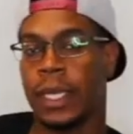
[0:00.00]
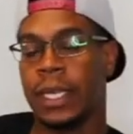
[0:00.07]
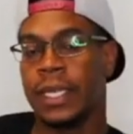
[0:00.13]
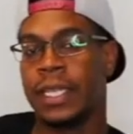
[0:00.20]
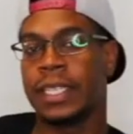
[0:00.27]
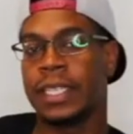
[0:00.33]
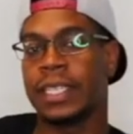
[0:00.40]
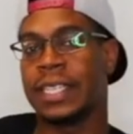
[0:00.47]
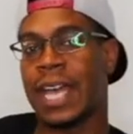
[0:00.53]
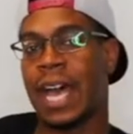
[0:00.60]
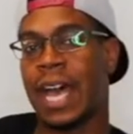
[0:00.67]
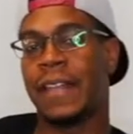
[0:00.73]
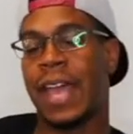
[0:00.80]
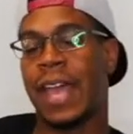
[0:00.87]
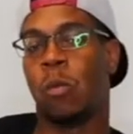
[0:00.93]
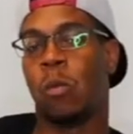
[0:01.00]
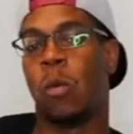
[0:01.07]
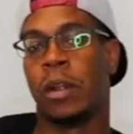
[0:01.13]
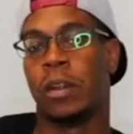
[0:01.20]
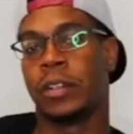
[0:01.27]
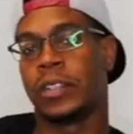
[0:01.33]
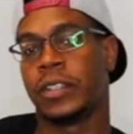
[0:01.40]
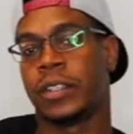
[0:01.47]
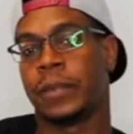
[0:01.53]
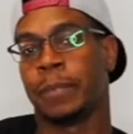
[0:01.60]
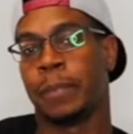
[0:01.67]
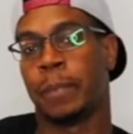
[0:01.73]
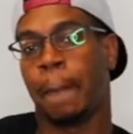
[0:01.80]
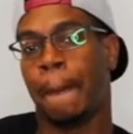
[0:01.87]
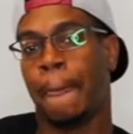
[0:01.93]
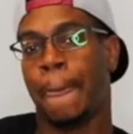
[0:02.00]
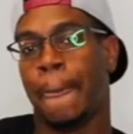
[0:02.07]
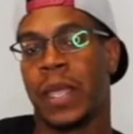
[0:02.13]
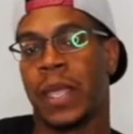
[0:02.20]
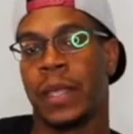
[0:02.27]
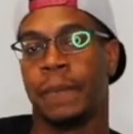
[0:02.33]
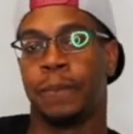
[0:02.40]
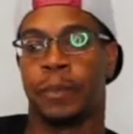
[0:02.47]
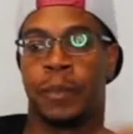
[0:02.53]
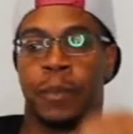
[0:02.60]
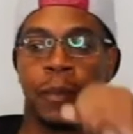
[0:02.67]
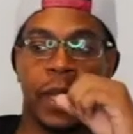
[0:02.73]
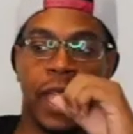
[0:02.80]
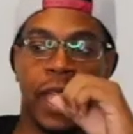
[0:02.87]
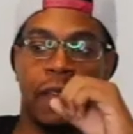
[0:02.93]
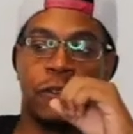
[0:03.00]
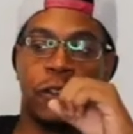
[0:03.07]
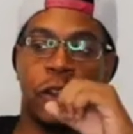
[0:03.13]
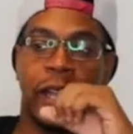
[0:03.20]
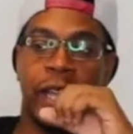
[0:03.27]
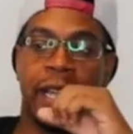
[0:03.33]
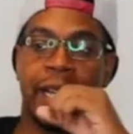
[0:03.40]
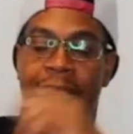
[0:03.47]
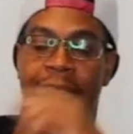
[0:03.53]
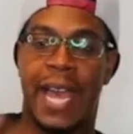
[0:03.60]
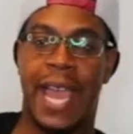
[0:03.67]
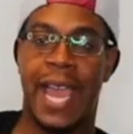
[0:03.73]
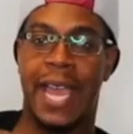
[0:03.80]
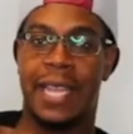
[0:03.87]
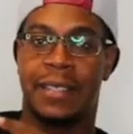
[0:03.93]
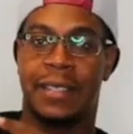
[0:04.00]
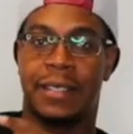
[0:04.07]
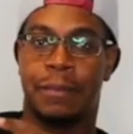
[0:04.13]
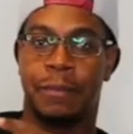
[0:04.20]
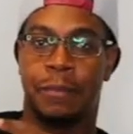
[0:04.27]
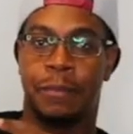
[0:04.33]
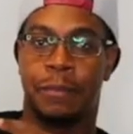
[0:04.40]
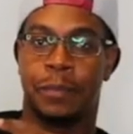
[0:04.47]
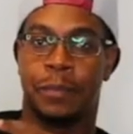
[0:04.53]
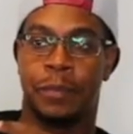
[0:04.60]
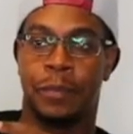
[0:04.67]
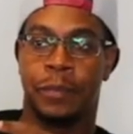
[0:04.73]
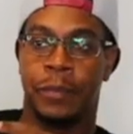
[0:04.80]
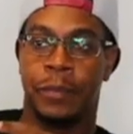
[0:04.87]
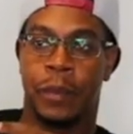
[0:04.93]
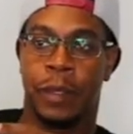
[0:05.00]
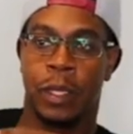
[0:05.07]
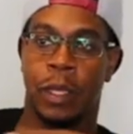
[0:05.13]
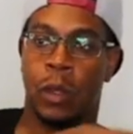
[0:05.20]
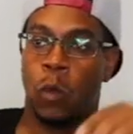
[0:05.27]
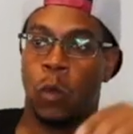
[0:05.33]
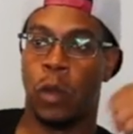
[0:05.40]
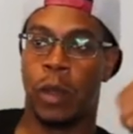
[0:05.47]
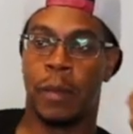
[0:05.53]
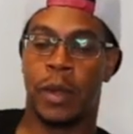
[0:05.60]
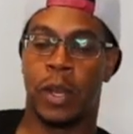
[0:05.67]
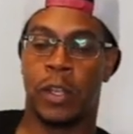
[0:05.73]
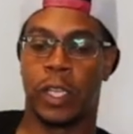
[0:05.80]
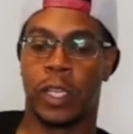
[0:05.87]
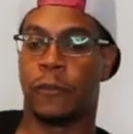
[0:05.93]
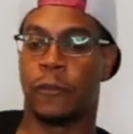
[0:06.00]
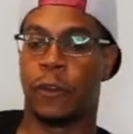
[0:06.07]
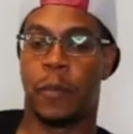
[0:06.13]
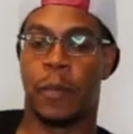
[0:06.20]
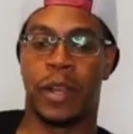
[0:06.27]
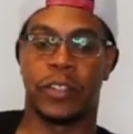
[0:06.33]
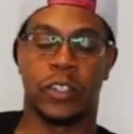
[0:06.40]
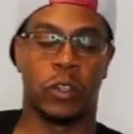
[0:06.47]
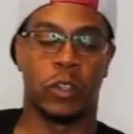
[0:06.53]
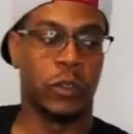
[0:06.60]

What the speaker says: This is how that works. If you're in class, women are looking for a person who's